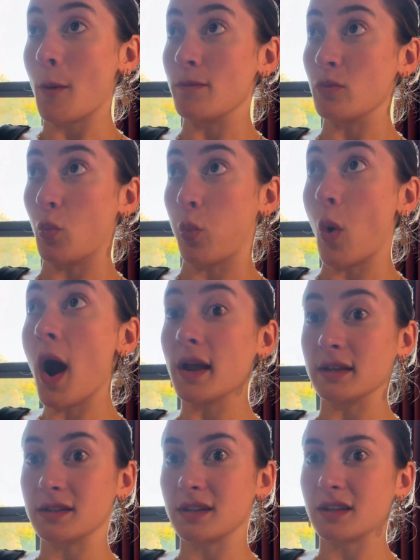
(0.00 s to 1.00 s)

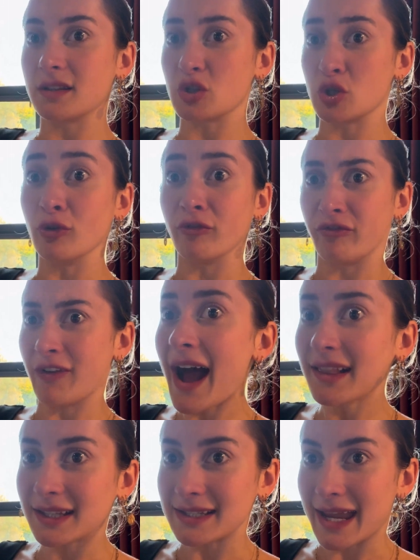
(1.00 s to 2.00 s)
want to
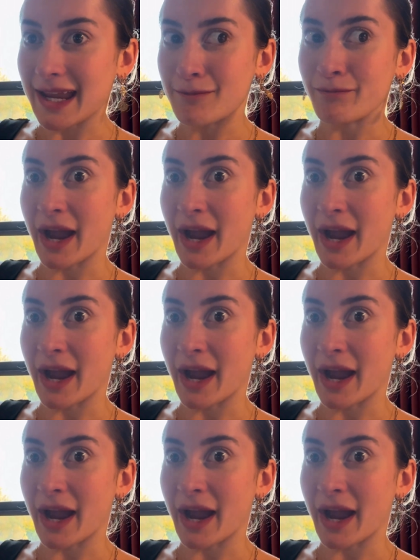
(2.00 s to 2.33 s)
validate